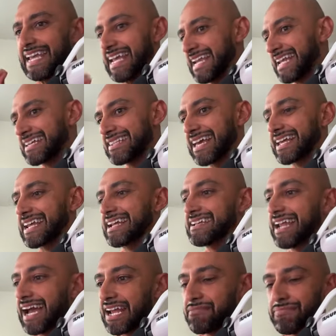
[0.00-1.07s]
Eating late at
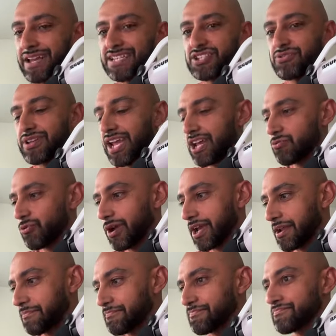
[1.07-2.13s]
night makes you gain
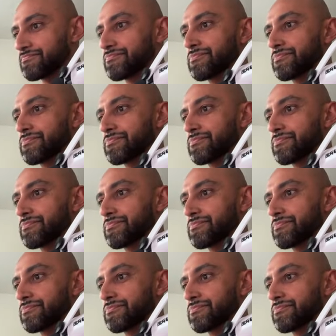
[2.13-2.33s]
weight.